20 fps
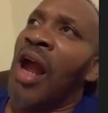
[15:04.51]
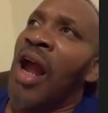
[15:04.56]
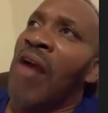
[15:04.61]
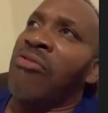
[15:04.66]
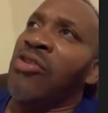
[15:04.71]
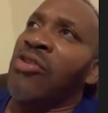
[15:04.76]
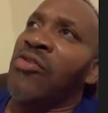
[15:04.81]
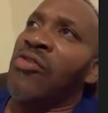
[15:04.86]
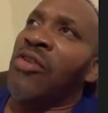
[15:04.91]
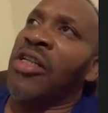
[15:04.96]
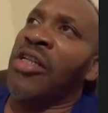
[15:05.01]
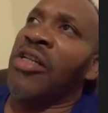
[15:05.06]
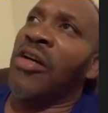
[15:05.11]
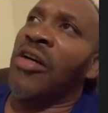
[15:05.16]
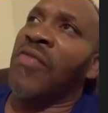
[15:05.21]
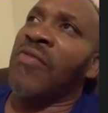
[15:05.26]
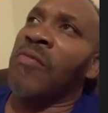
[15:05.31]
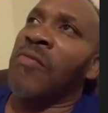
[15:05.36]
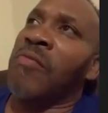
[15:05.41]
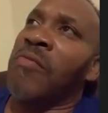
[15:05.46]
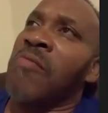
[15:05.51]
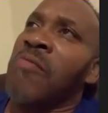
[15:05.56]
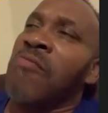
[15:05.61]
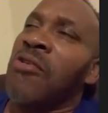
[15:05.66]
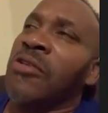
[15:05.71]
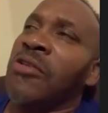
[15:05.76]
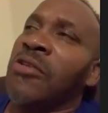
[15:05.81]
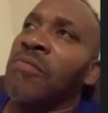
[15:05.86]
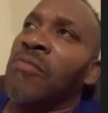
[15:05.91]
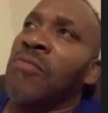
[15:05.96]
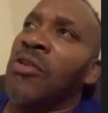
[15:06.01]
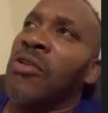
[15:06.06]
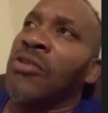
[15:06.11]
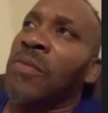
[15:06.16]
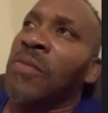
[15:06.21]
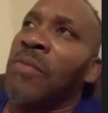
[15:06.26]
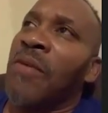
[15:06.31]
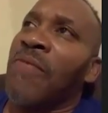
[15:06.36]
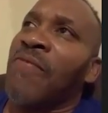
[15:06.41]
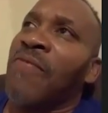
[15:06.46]
I was really comfortable in
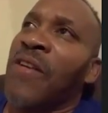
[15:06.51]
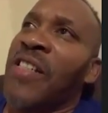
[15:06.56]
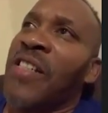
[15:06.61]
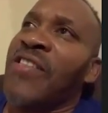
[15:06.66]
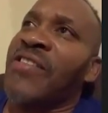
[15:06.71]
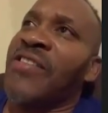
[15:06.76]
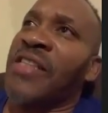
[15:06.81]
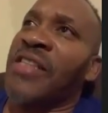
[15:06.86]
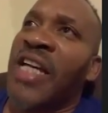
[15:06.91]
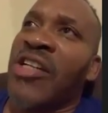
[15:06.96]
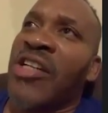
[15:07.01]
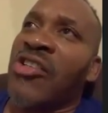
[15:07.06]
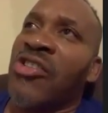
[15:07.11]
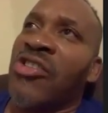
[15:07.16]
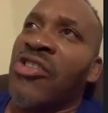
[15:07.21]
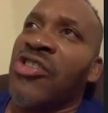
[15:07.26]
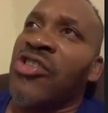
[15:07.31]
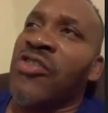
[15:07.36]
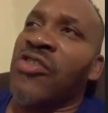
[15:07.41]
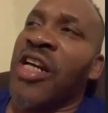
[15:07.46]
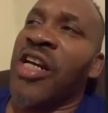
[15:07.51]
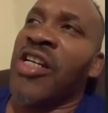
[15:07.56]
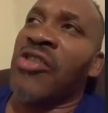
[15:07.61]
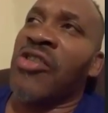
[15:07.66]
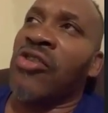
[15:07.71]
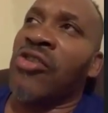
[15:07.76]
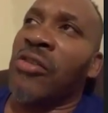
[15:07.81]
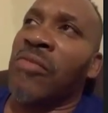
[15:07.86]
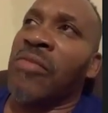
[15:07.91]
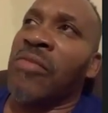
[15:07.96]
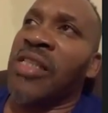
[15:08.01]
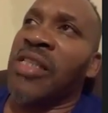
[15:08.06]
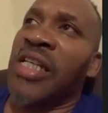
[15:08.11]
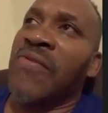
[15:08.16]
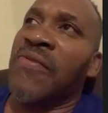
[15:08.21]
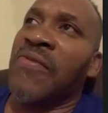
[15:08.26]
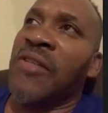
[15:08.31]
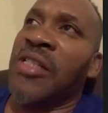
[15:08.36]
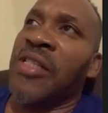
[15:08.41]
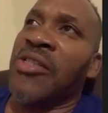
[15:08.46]
most of my fights. I had a good trainer, taught me
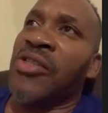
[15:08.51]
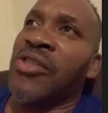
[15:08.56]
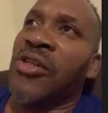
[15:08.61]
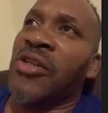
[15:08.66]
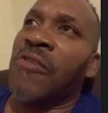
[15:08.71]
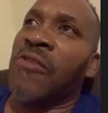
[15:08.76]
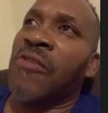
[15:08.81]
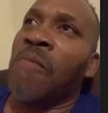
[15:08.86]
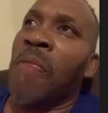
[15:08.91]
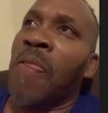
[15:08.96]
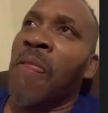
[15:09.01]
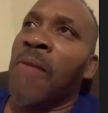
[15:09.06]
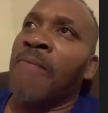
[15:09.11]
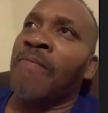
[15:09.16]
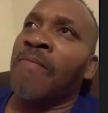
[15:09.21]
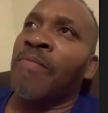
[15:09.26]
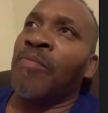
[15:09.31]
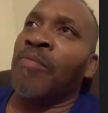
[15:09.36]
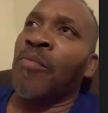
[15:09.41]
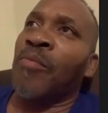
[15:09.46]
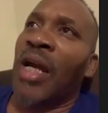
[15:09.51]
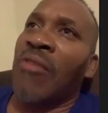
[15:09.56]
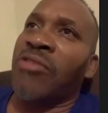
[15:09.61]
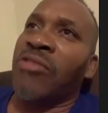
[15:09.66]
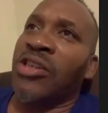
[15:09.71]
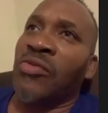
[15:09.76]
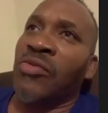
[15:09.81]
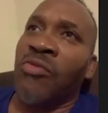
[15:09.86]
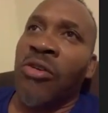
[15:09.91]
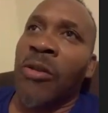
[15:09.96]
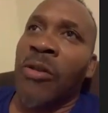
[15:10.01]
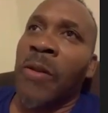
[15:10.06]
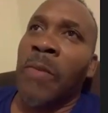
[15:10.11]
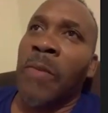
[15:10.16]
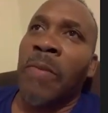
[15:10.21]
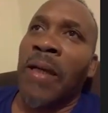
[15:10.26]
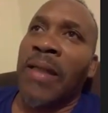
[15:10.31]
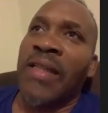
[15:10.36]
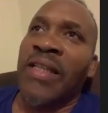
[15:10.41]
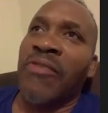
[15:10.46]
defense, so I wasn't worried
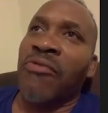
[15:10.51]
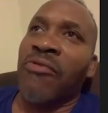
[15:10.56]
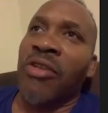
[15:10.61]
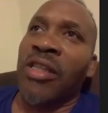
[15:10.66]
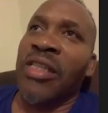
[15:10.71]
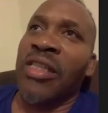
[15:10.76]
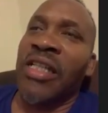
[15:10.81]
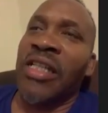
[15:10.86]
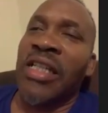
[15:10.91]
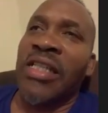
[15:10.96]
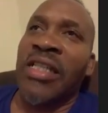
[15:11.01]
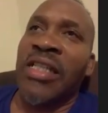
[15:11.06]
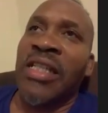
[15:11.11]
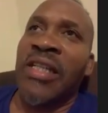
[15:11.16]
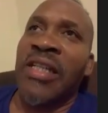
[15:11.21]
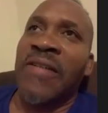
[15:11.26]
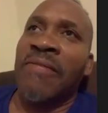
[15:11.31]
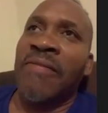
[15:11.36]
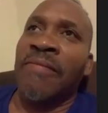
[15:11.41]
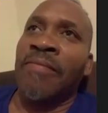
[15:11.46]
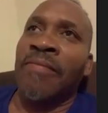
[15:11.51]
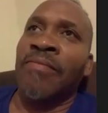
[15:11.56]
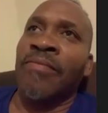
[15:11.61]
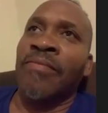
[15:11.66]
about really getting hit.